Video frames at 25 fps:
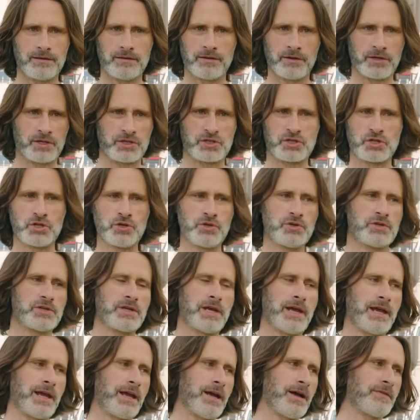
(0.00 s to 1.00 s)
on a
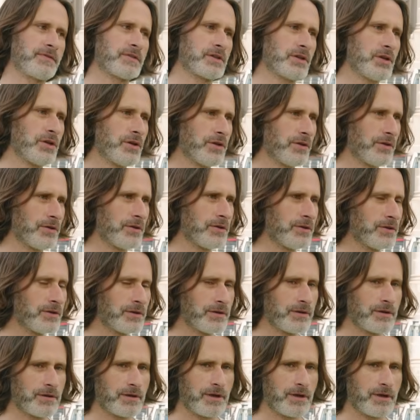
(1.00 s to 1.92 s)
Tuesday afternoon,